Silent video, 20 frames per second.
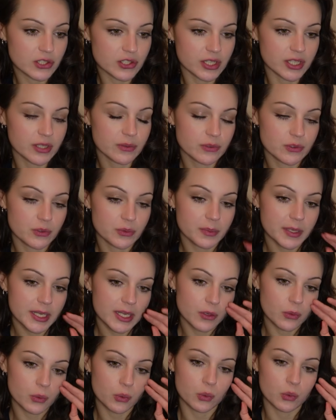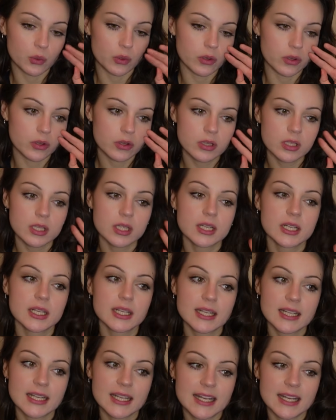which would be cool.
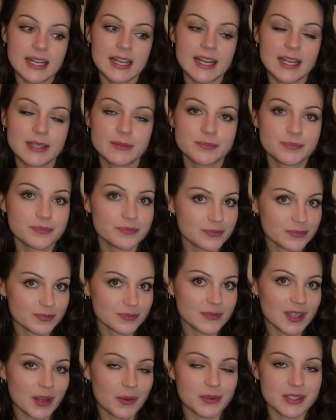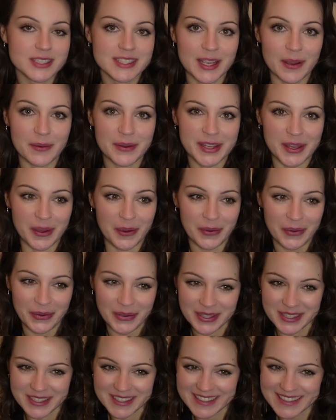We'll see how it
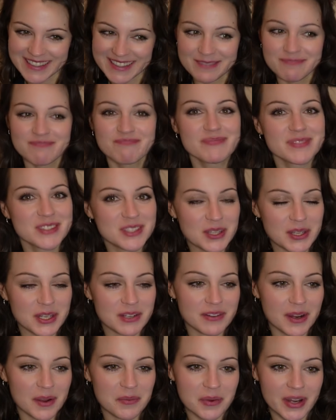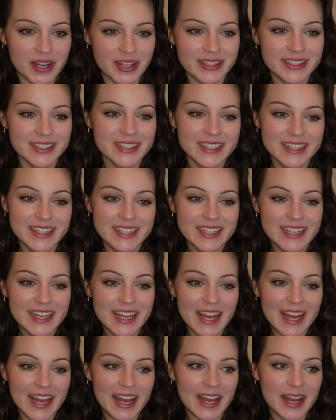goes. It's only round one.
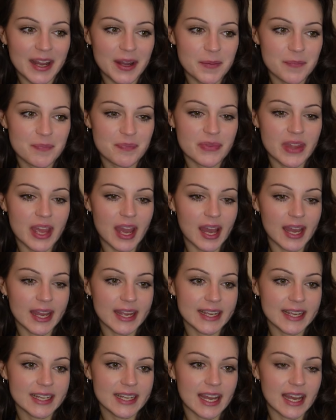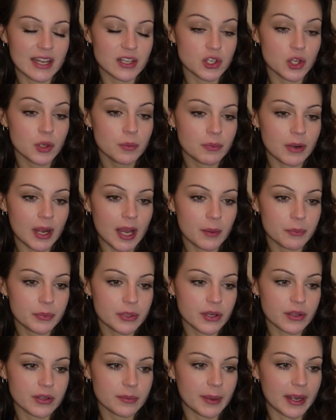I had no prep. We
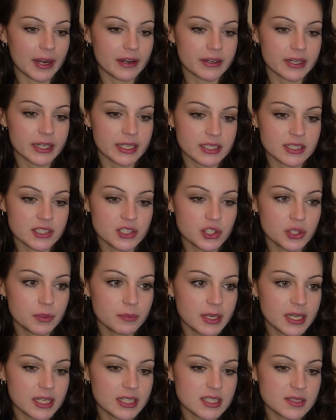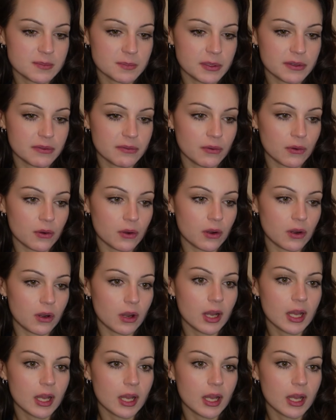got the pairings 2 minutes before,